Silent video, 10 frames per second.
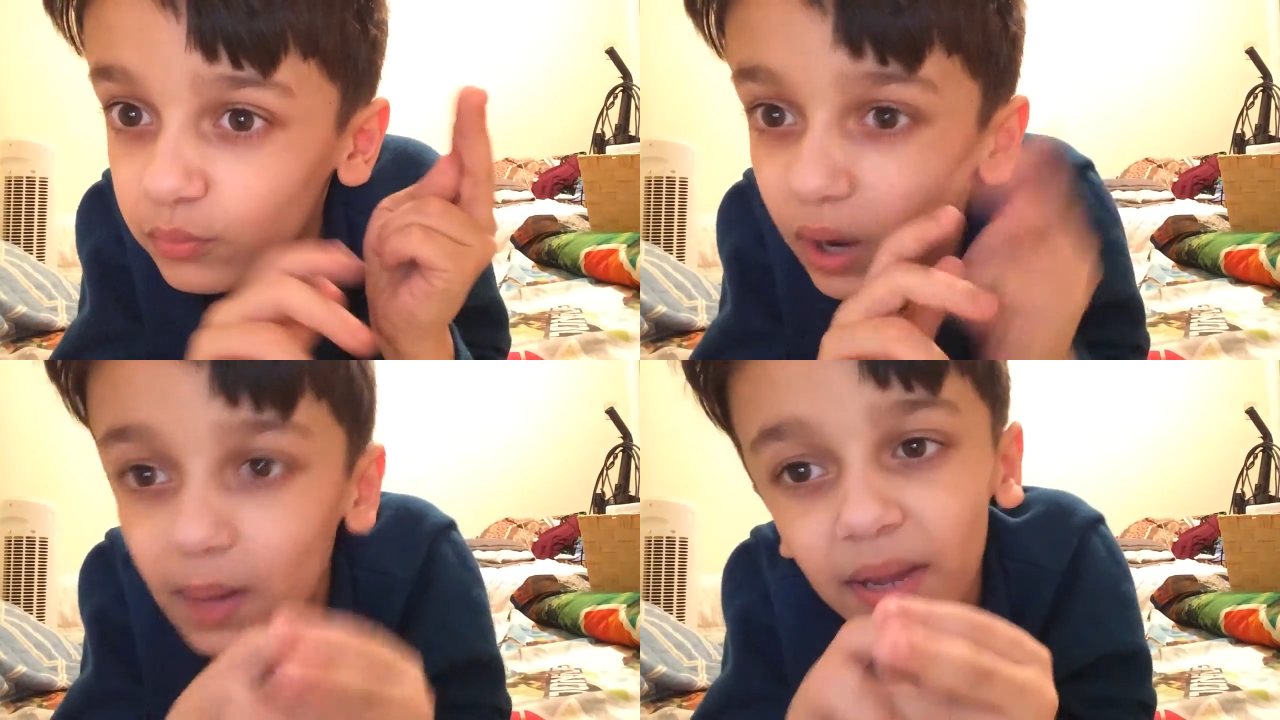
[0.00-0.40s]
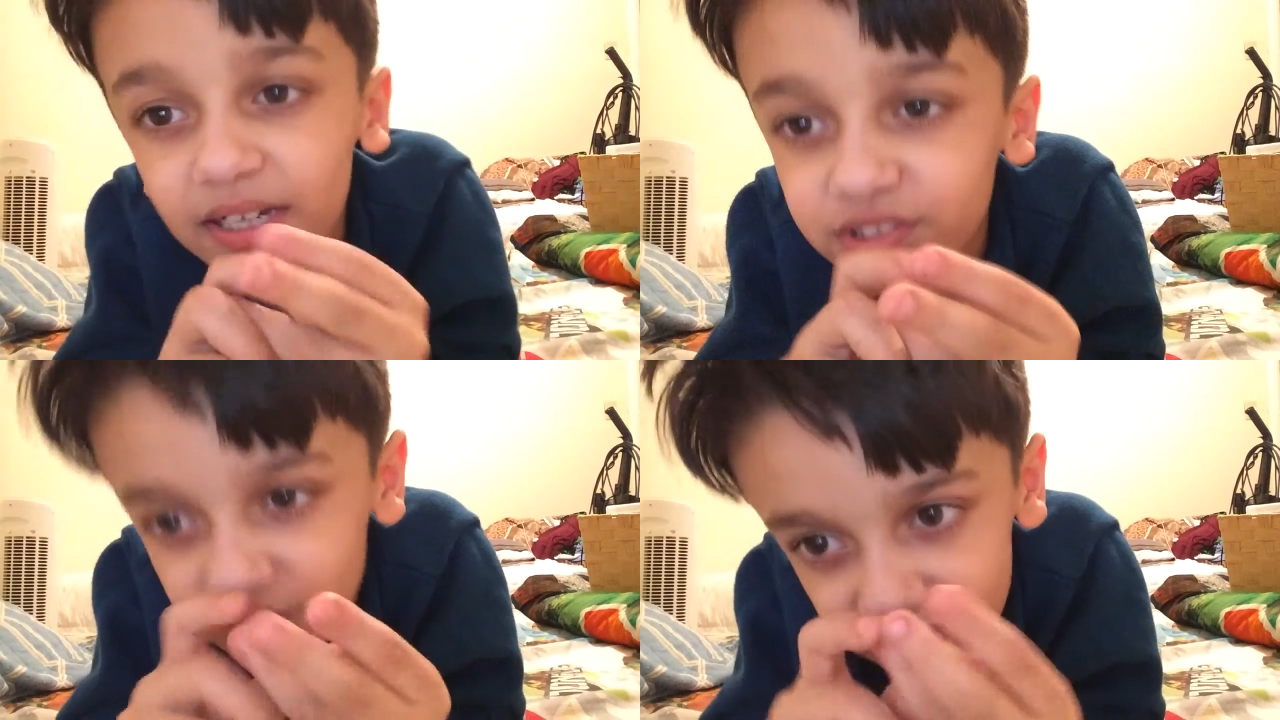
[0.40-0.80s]

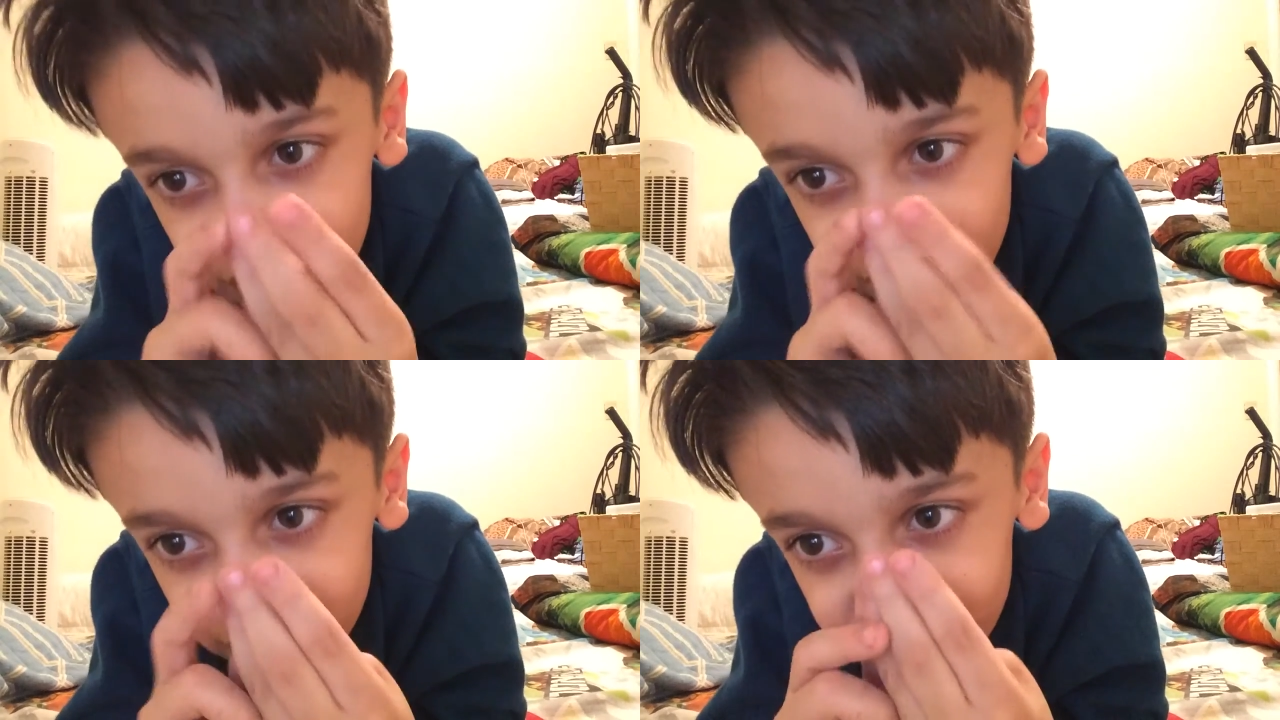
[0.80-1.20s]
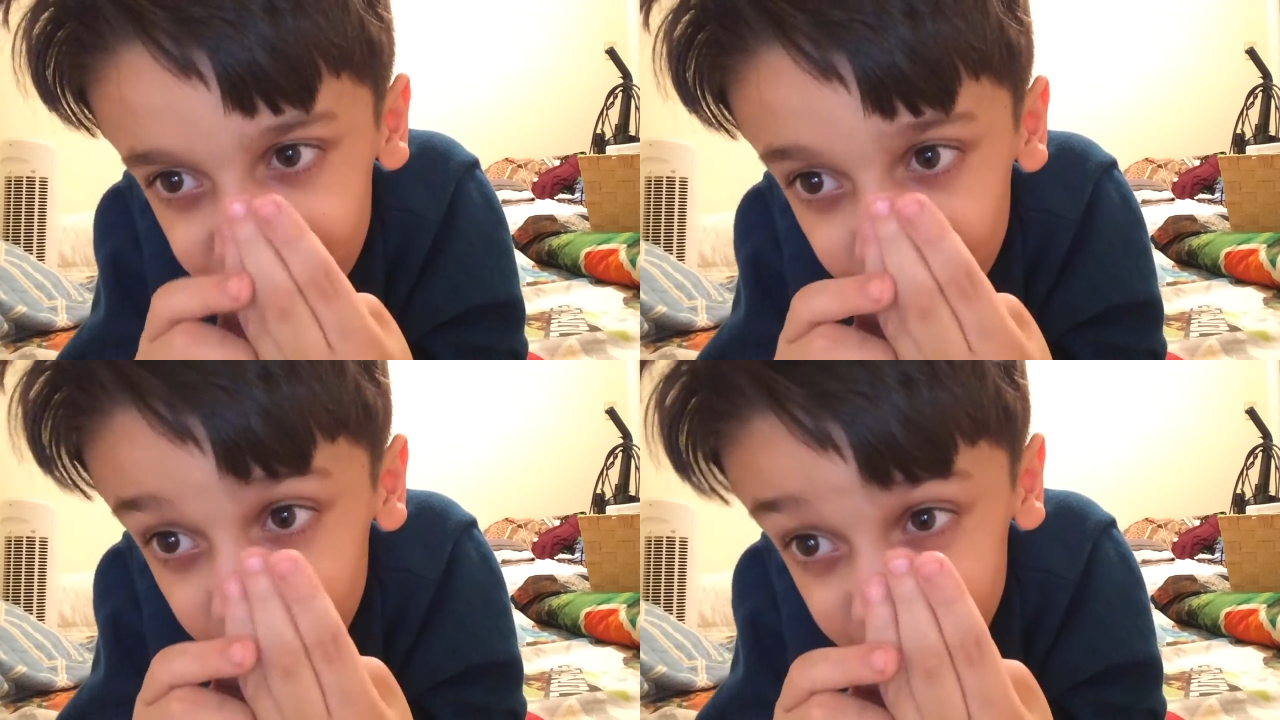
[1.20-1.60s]
Ryback is just
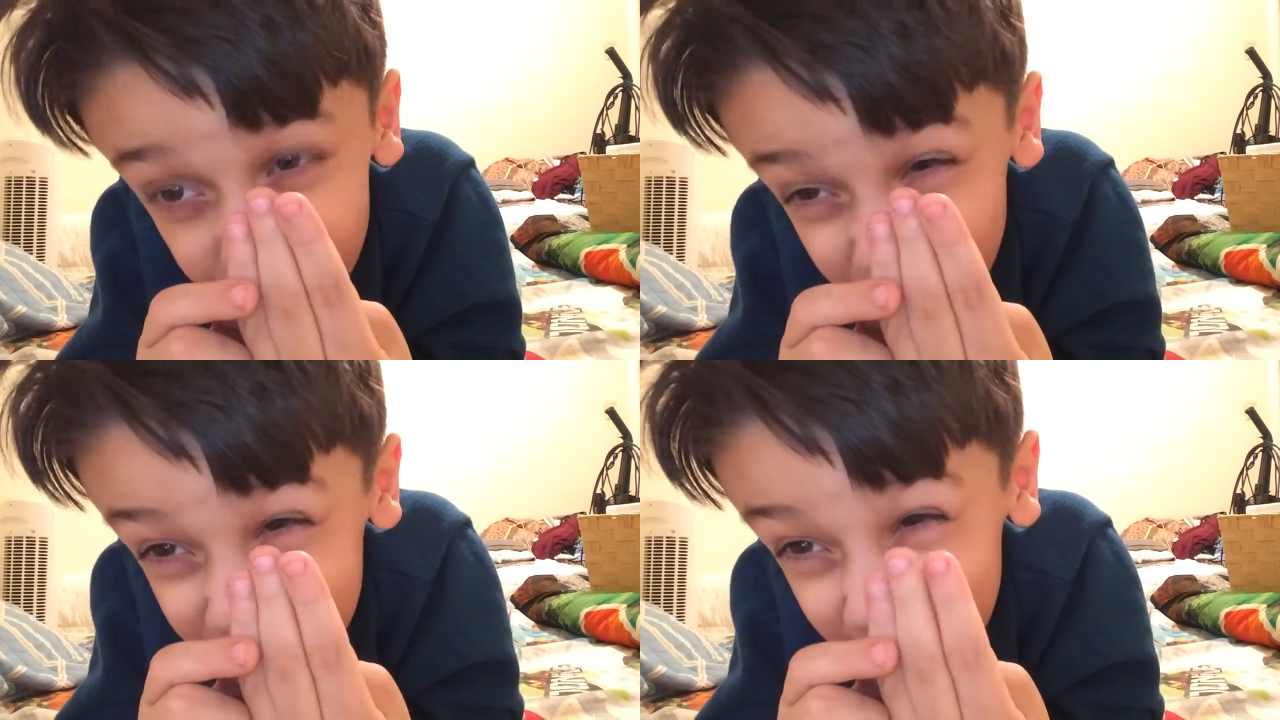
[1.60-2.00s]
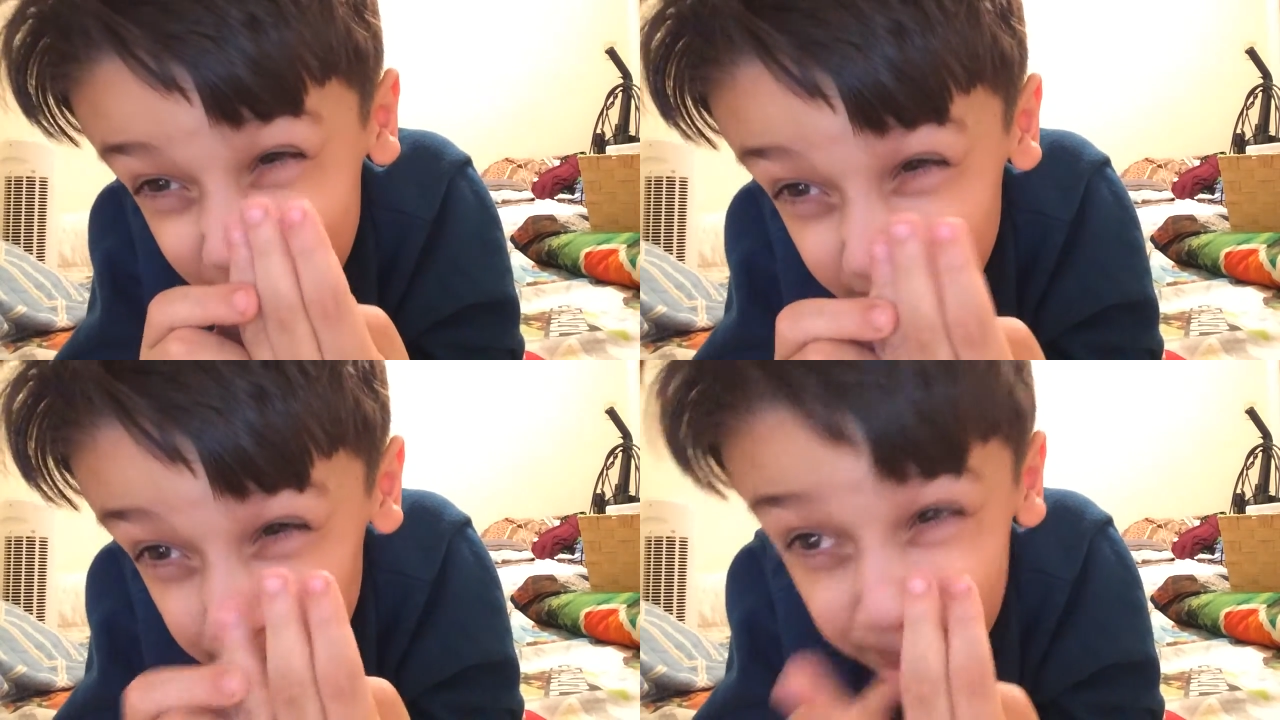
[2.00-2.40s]
was just
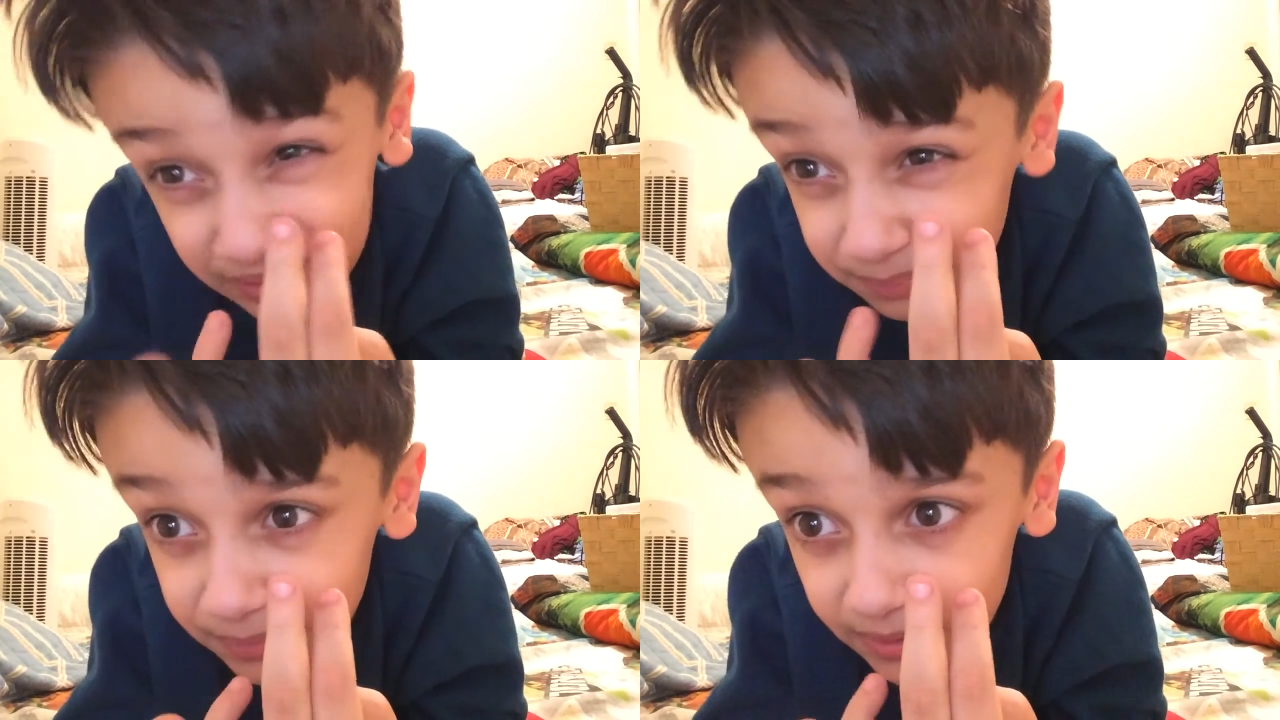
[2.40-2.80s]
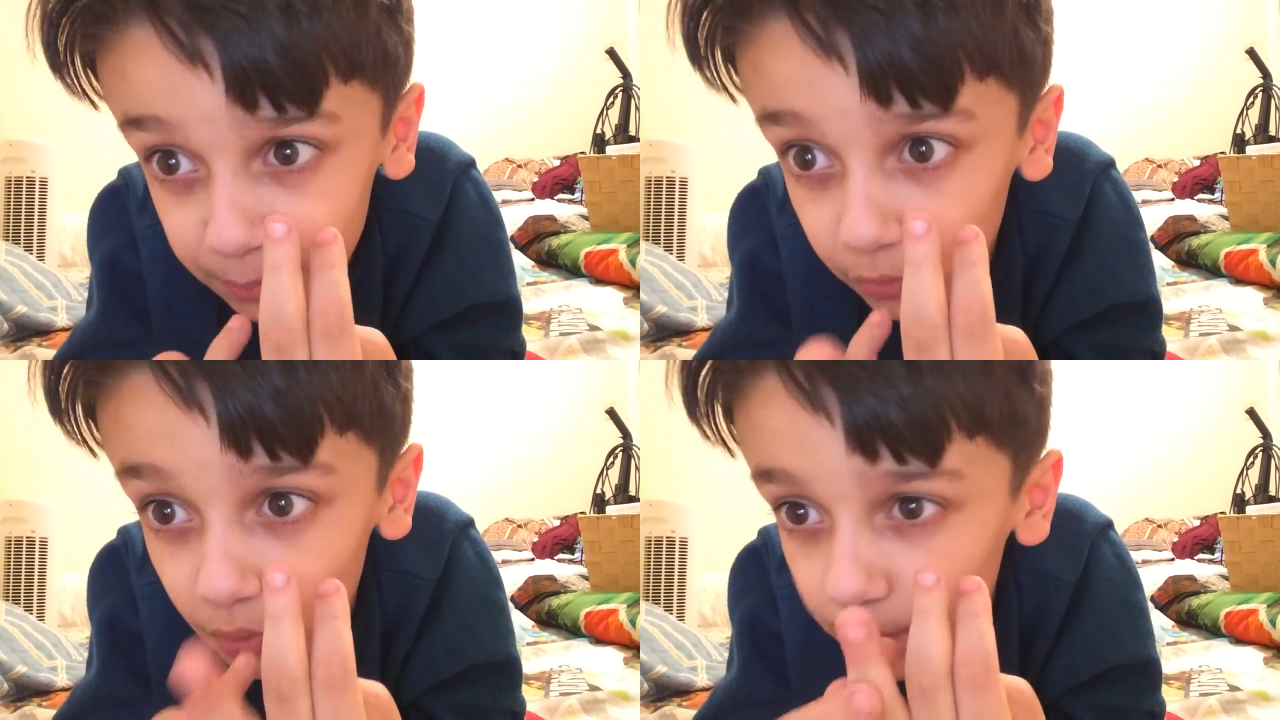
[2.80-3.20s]
there to beat
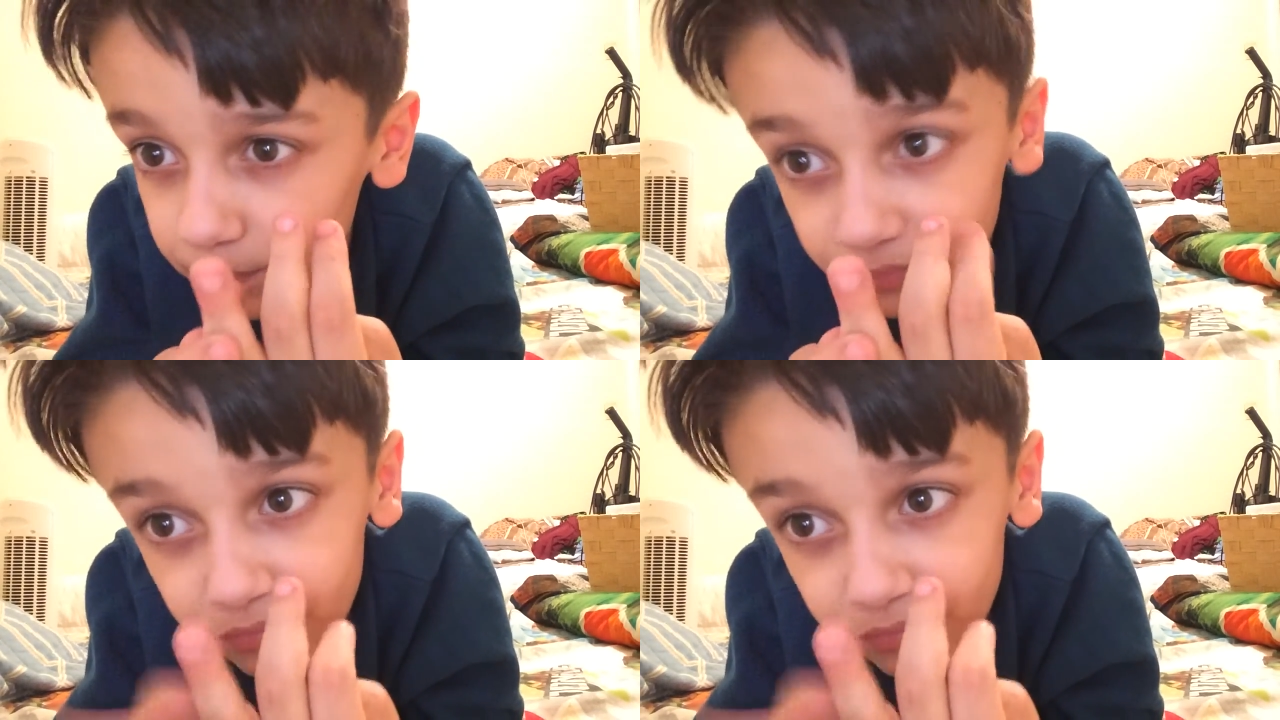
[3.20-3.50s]
people up.